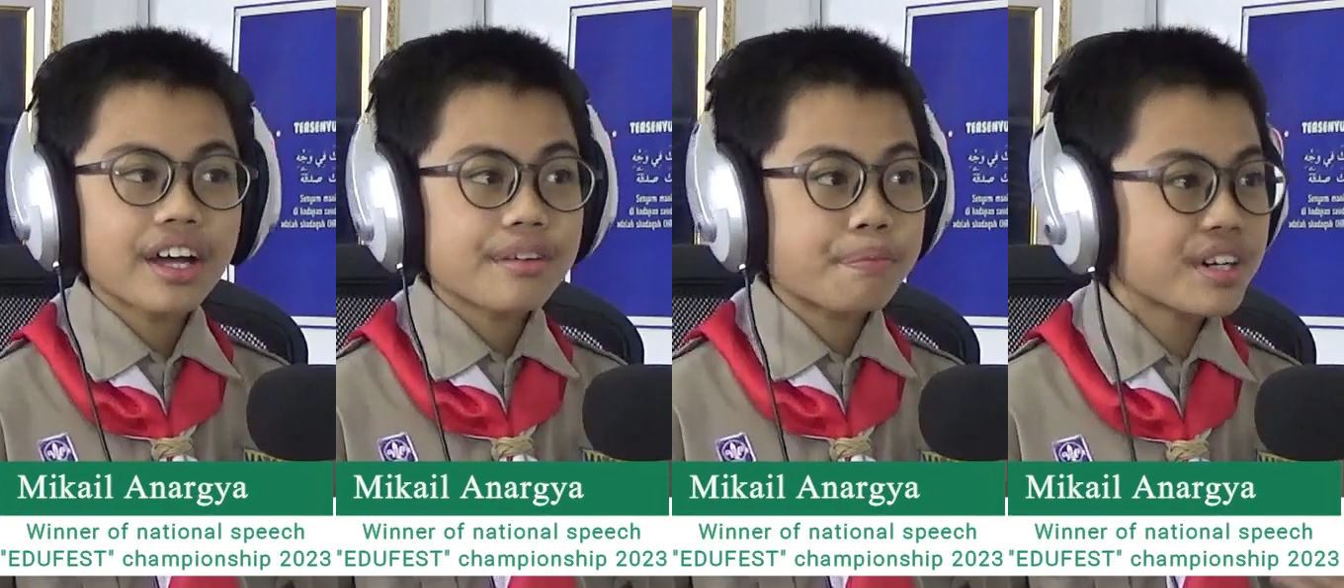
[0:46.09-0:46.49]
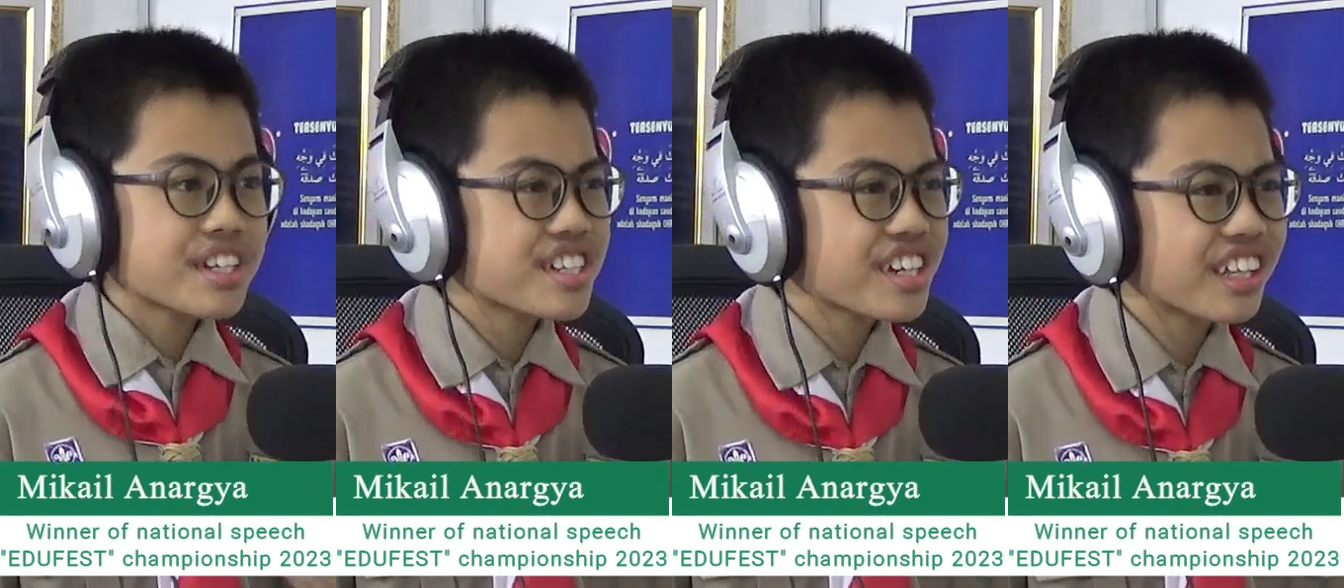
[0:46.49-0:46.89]

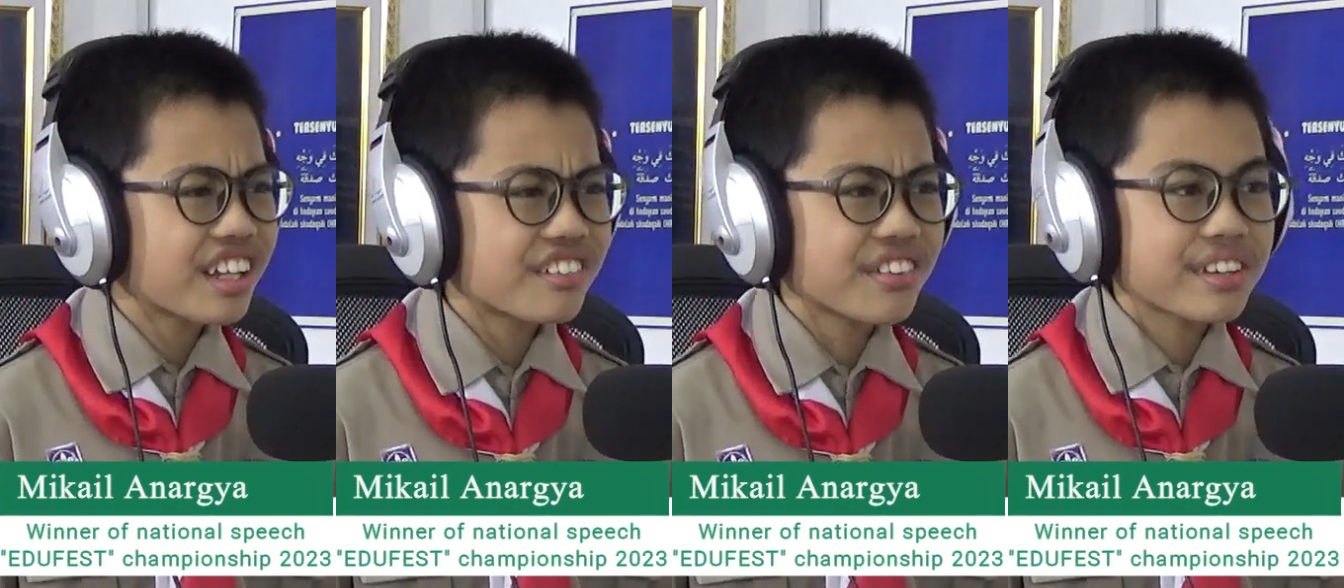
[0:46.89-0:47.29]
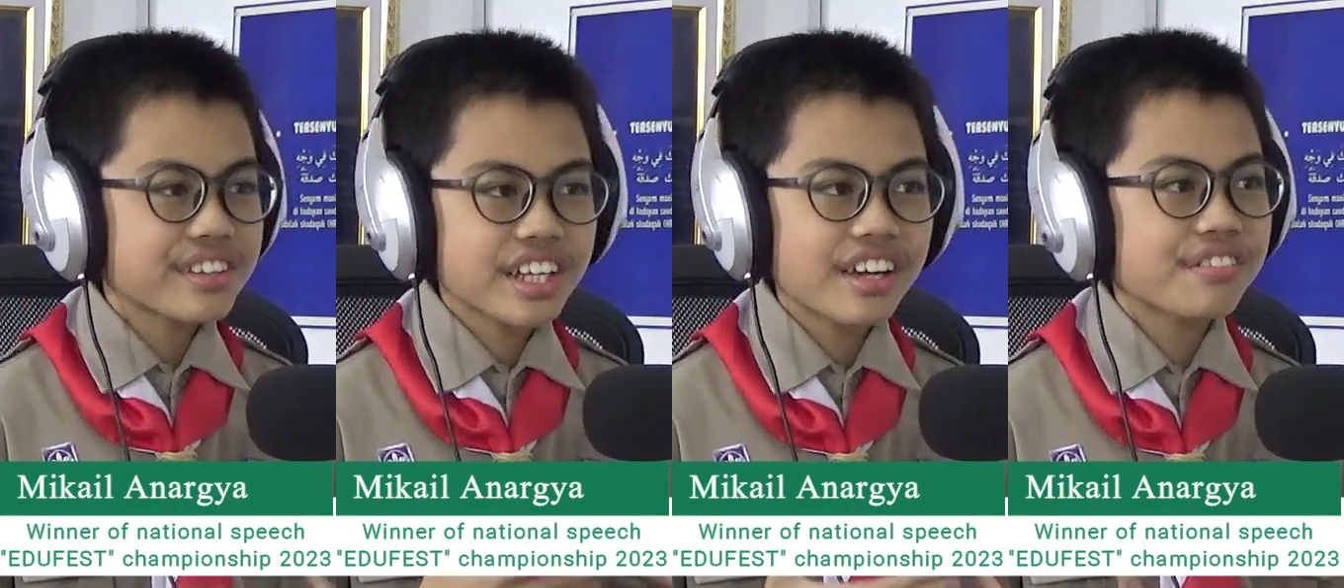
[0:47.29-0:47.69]
appreciative and
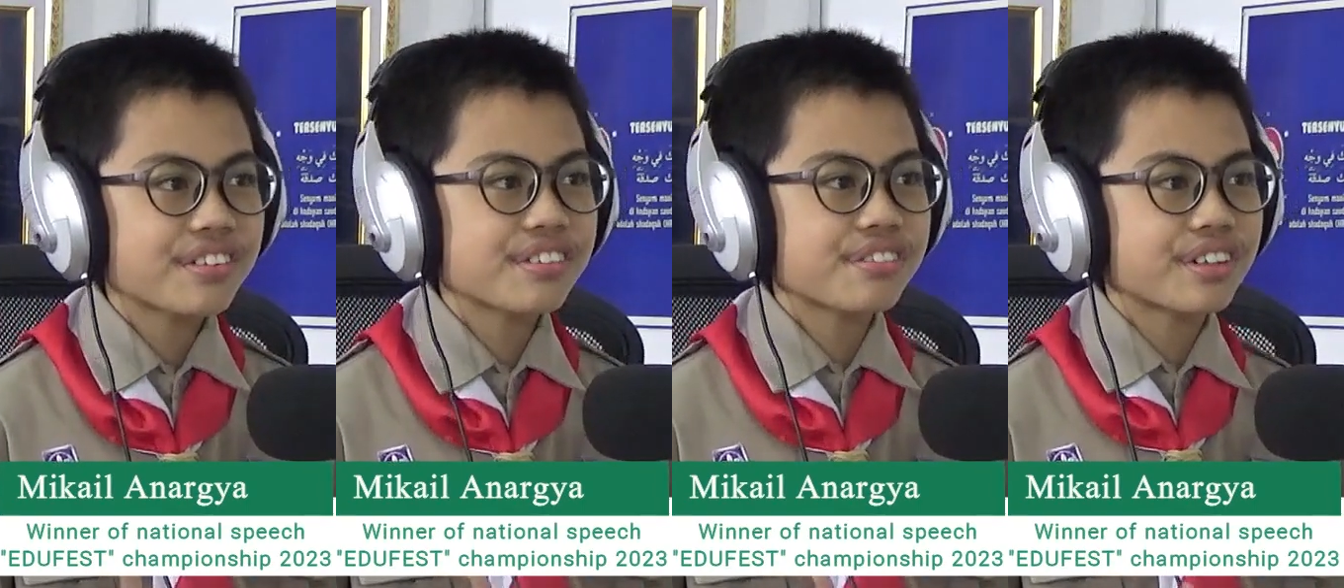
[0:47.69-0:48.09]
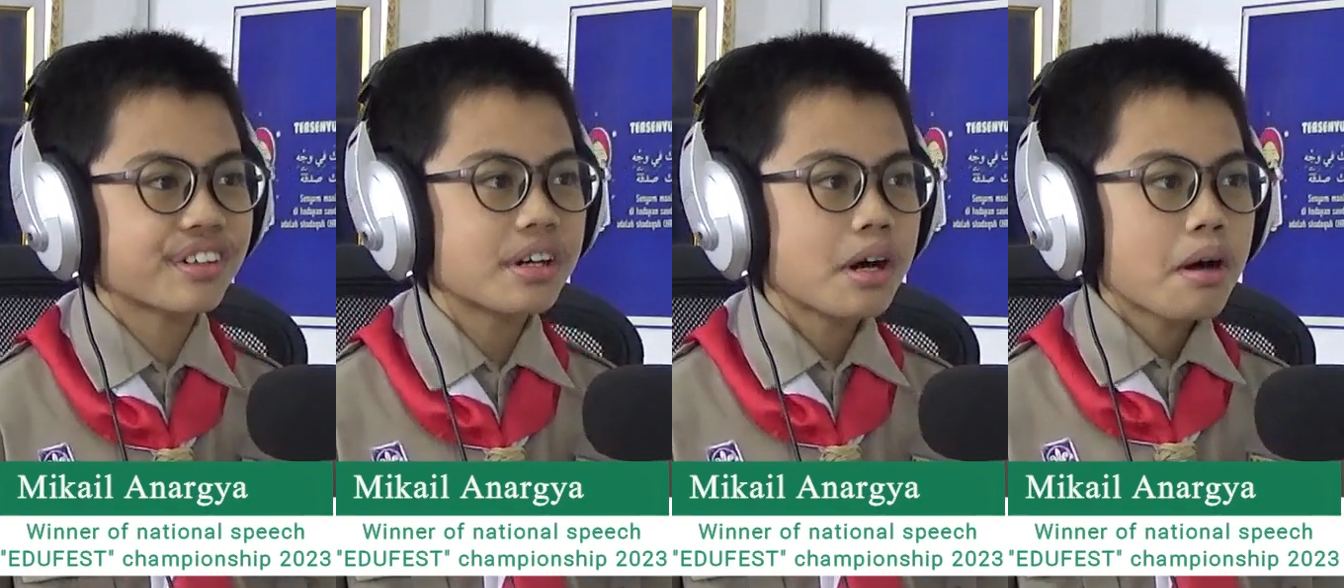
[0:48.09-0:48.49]
thankful for